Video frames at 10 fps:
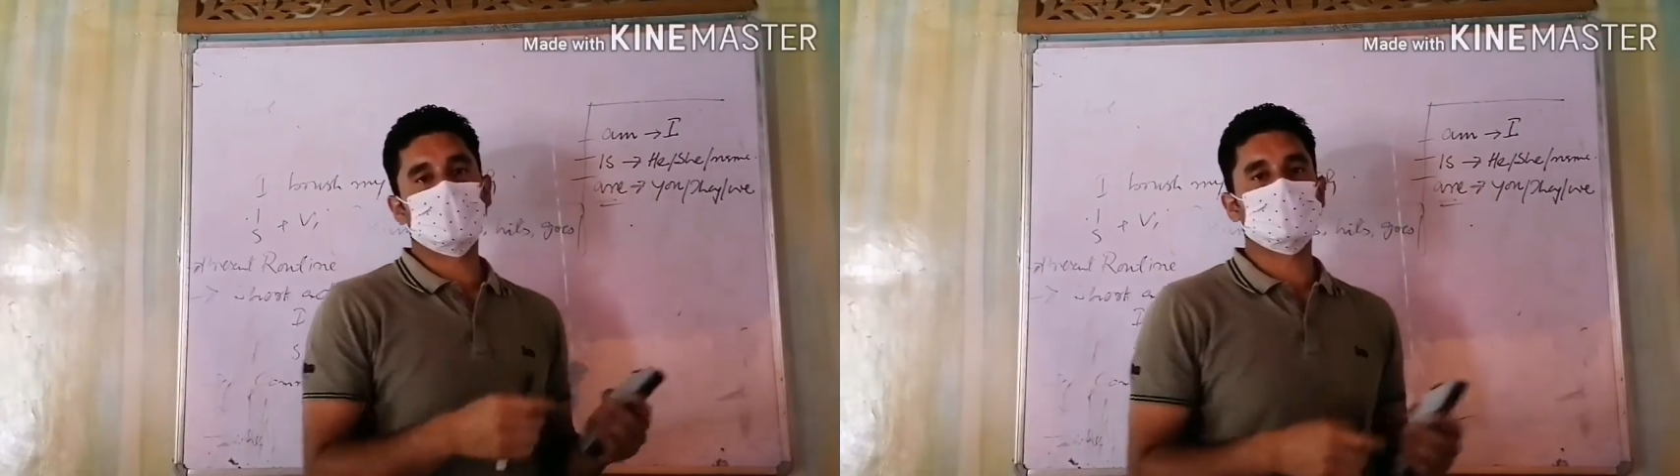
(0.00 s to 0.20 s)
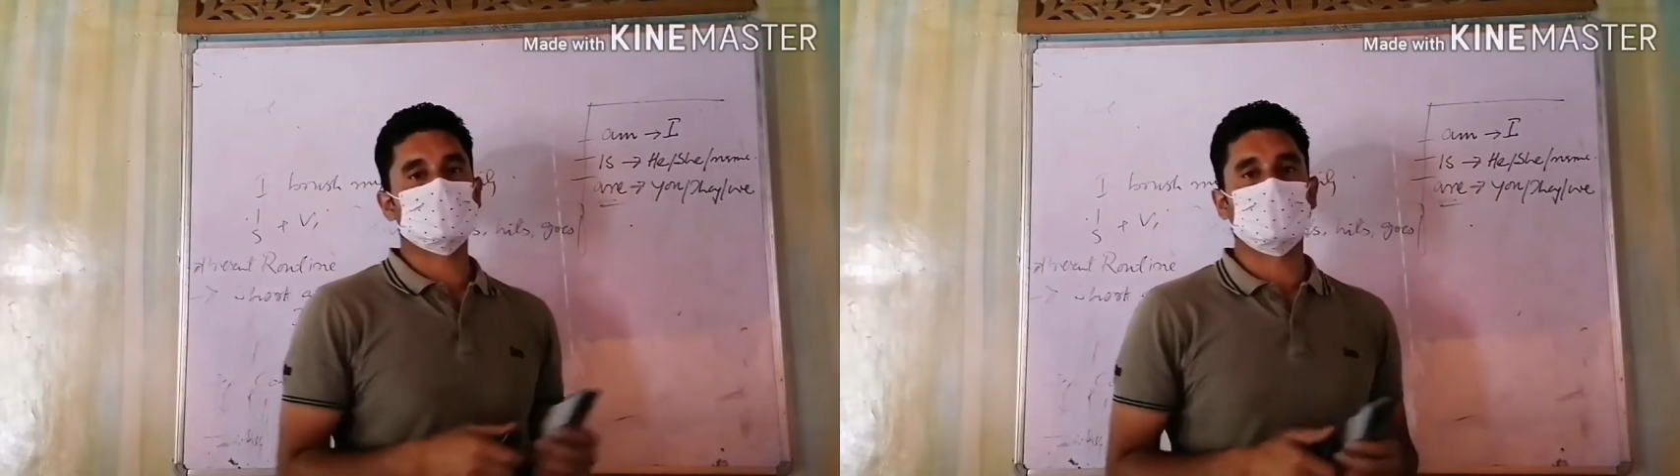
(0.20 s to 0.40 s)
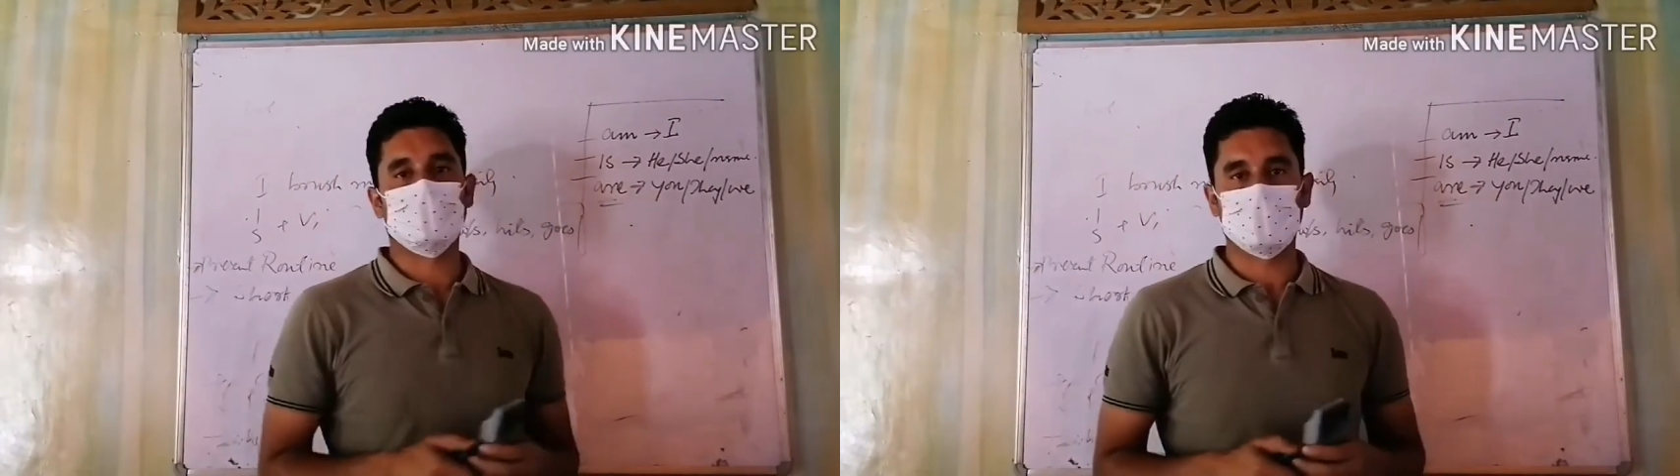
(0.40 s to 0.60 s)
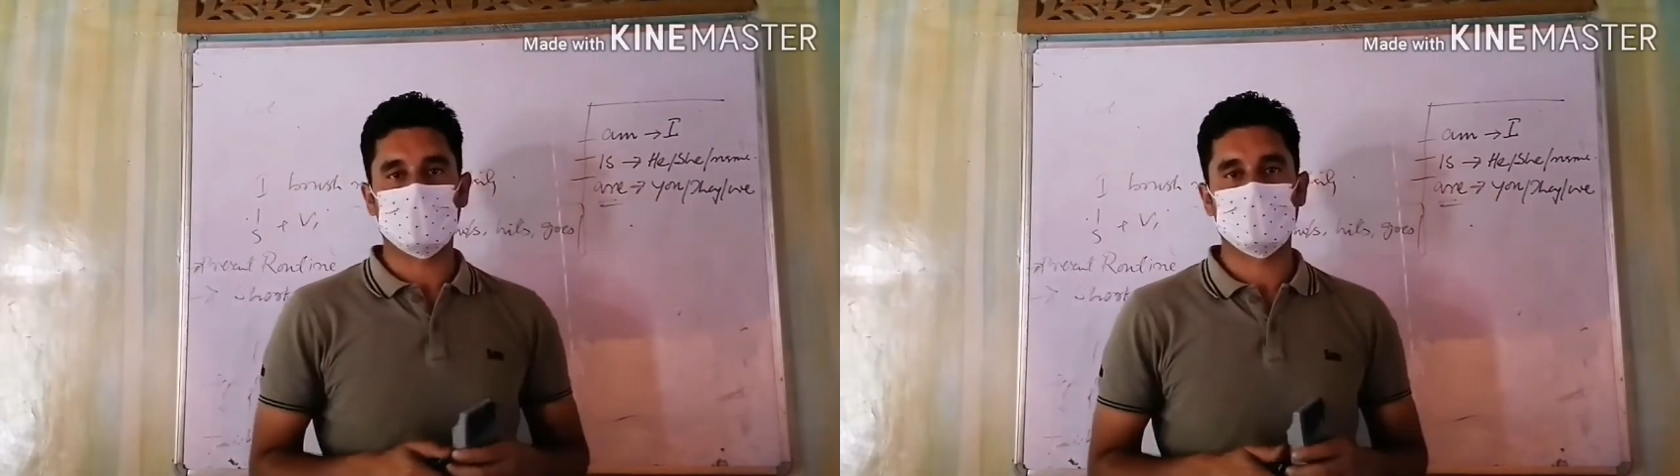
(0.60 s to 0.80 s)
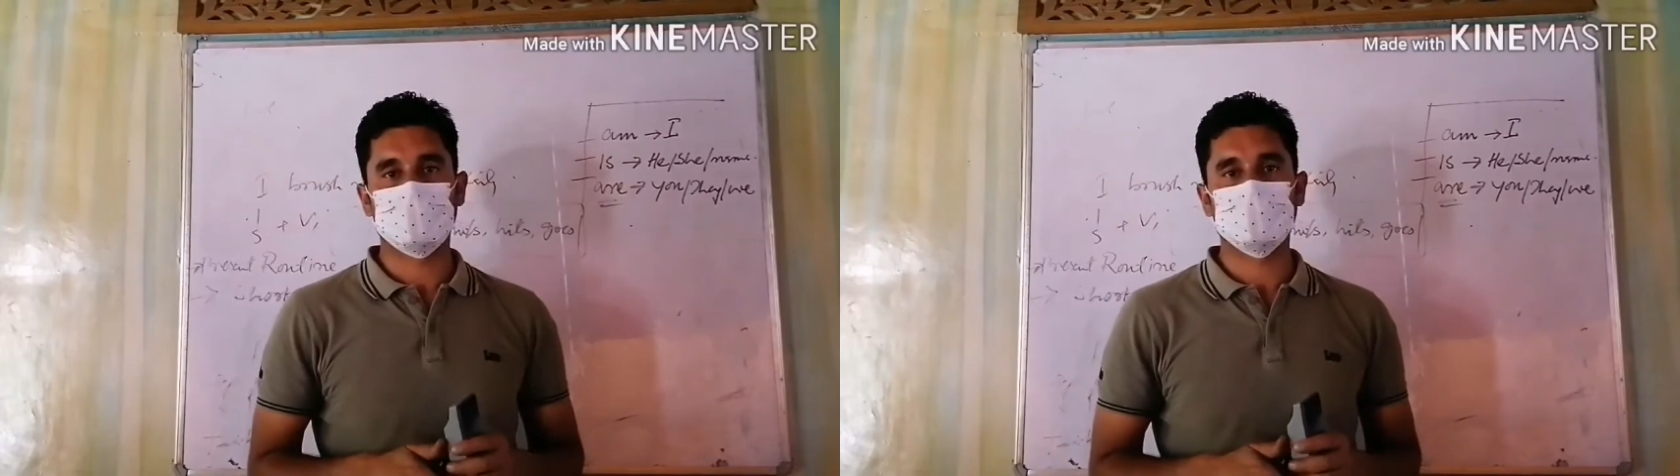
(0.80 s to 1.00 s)
a
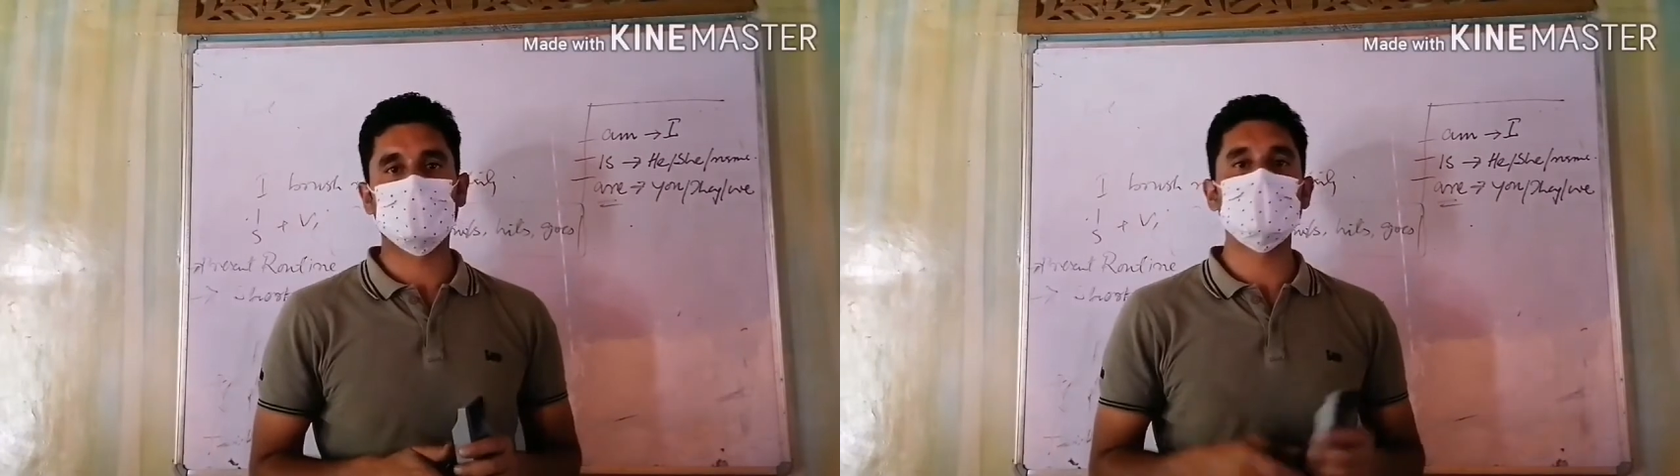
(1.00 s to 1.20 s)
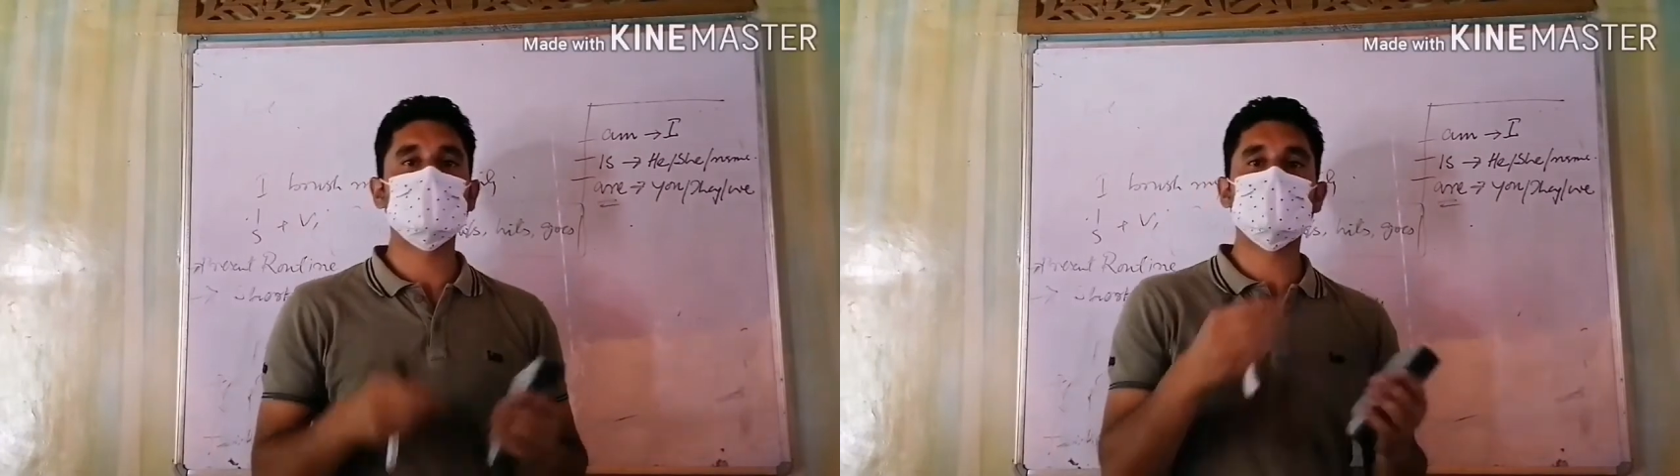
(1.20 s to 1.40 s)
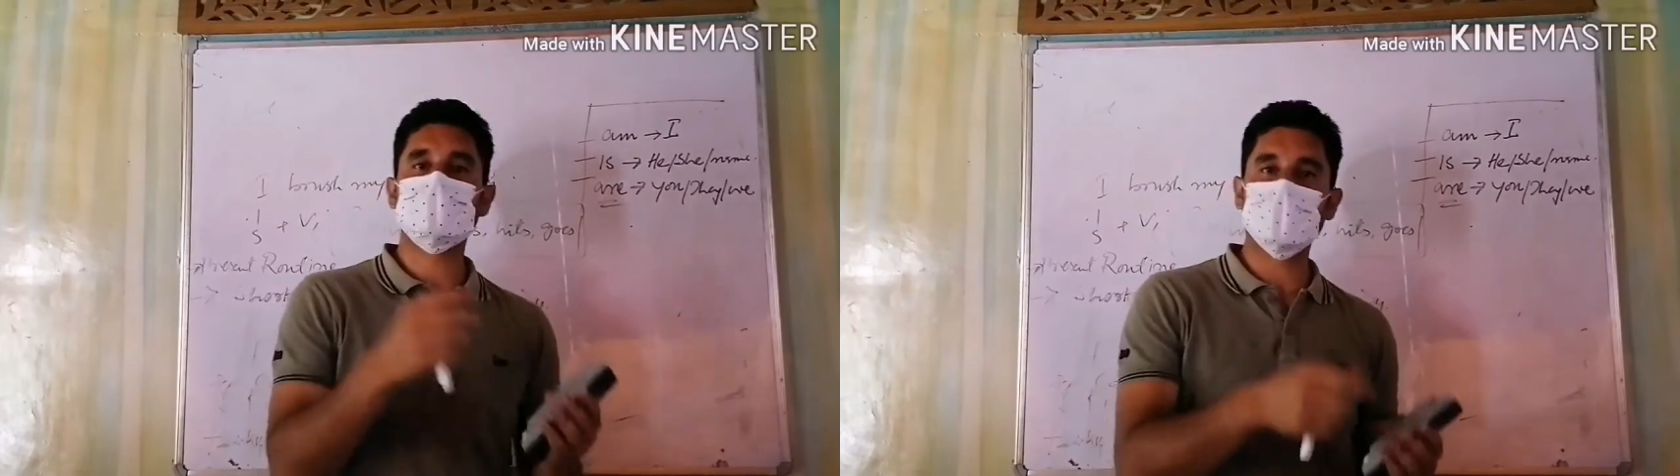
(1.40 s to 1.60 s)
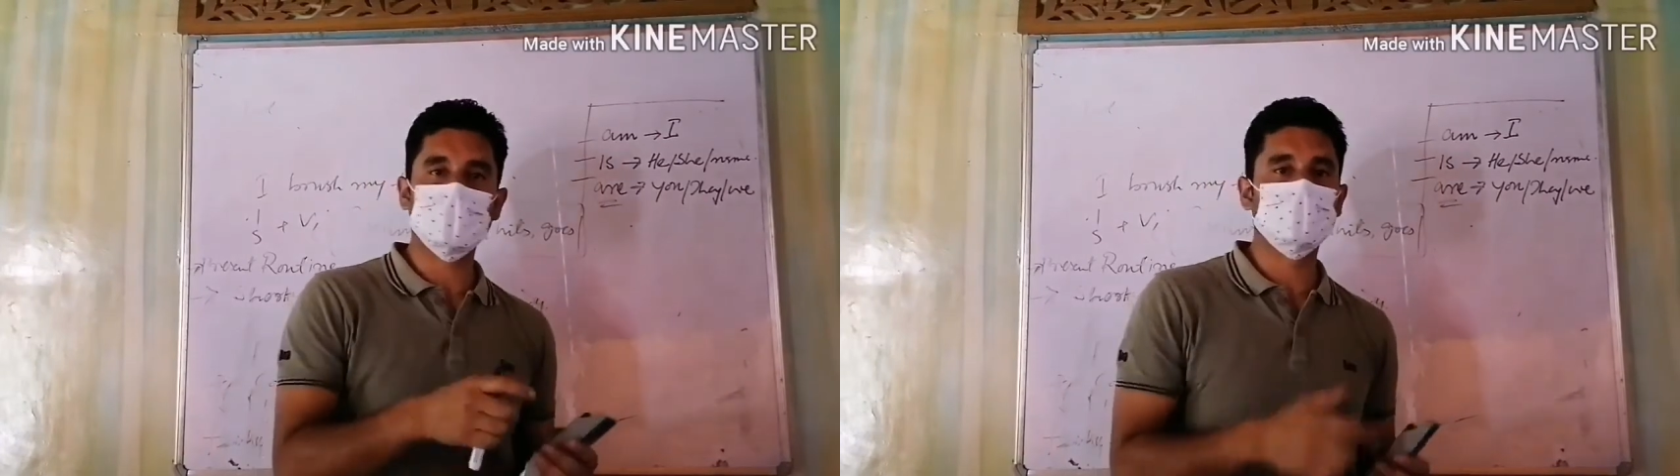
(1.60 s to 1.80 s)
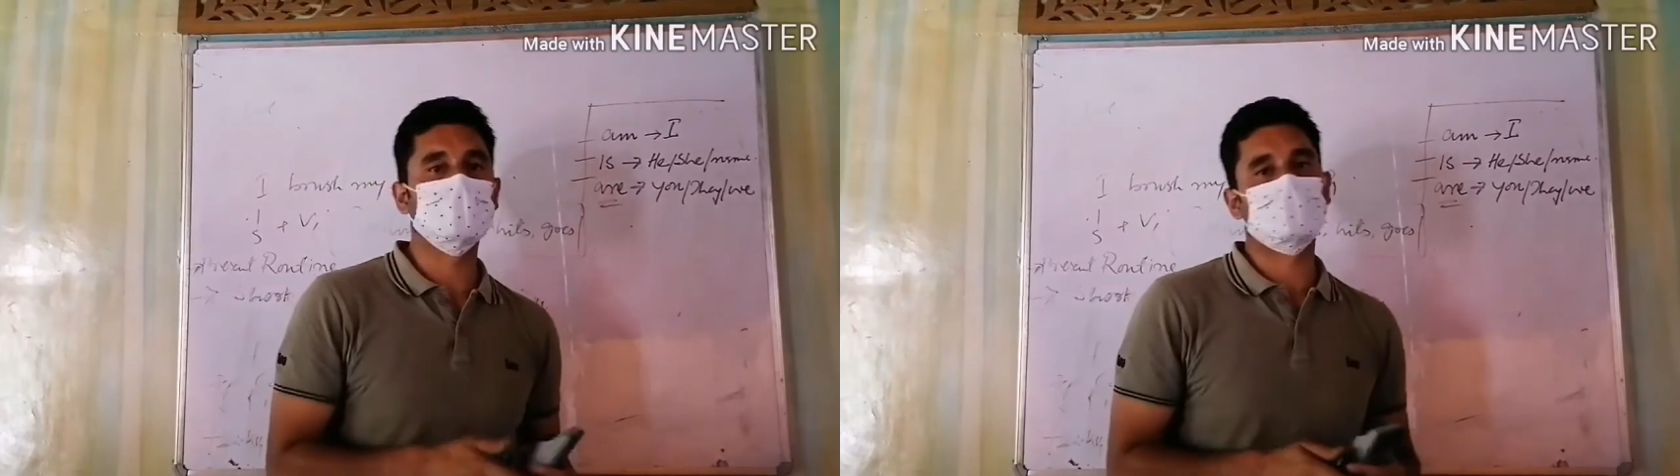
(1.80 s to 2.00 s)
restaurant, we
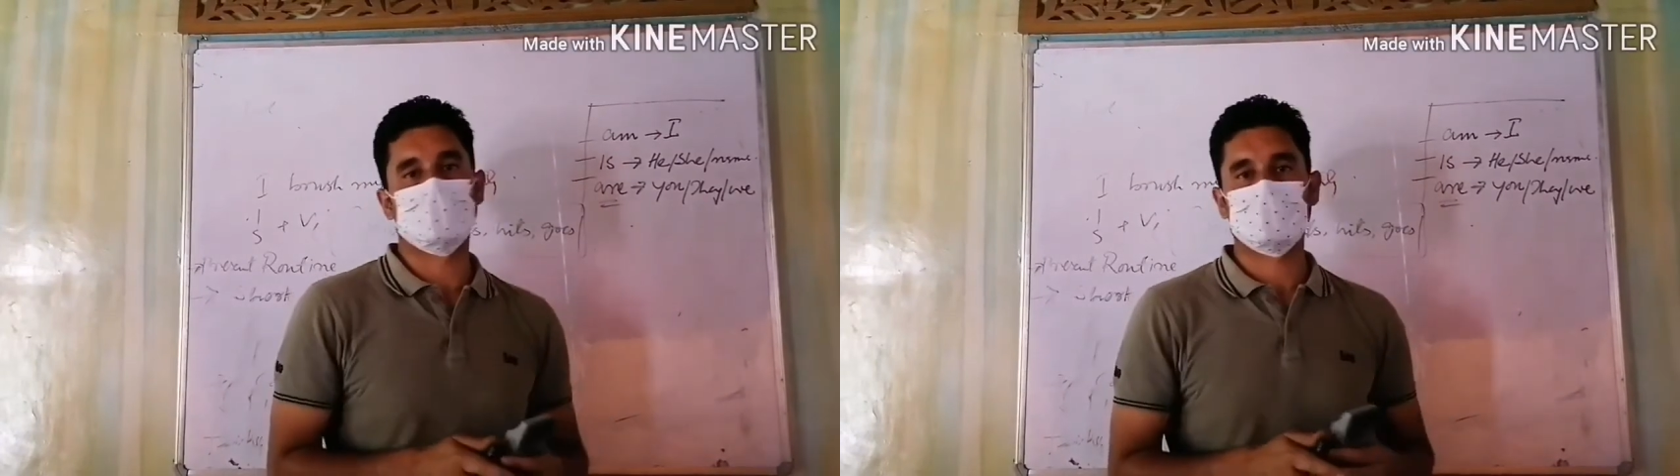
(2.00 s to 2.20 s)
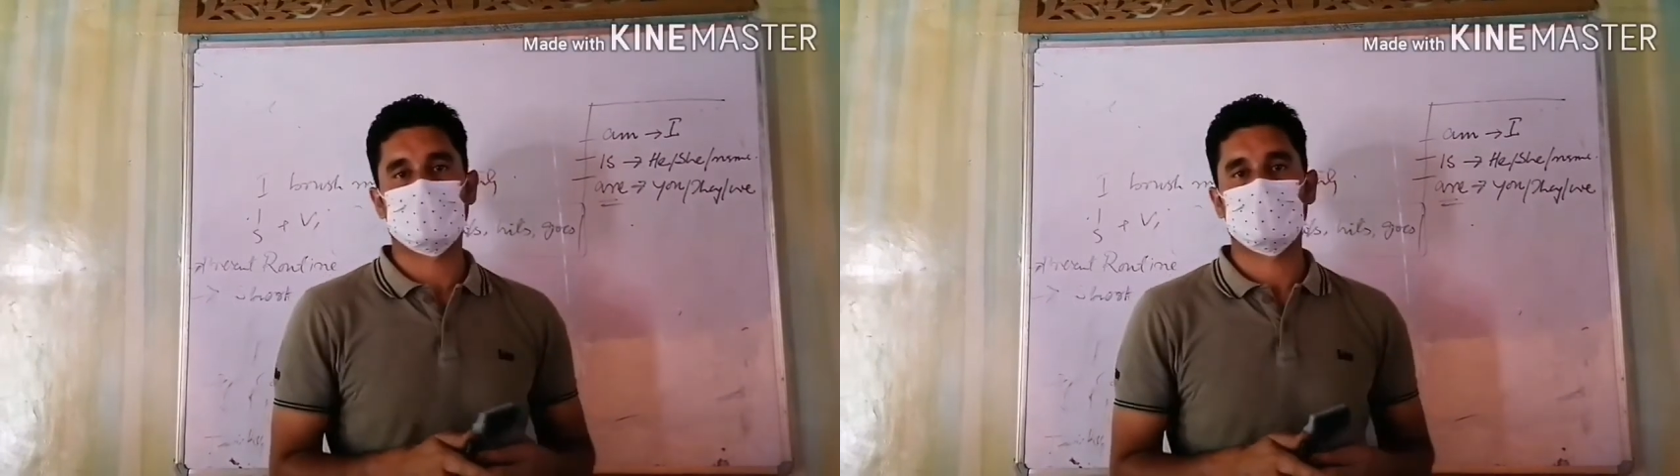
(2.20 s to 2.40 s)
stay there,